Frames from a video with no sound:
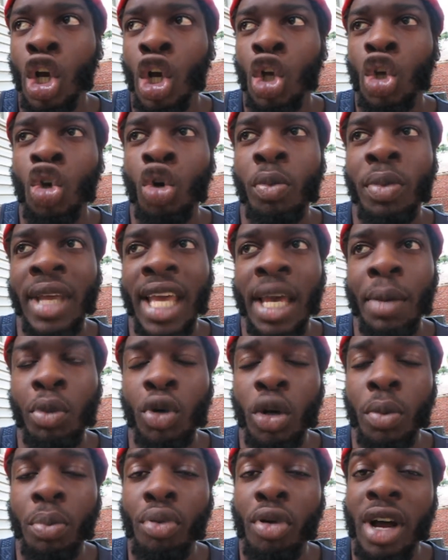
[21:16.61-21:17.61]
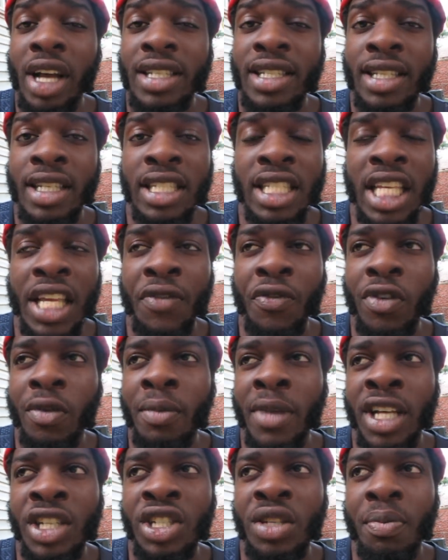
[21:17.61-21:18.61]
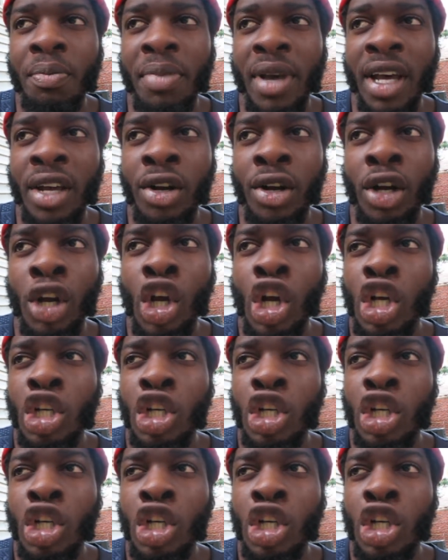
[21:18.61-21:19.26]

You'll be able to process information better.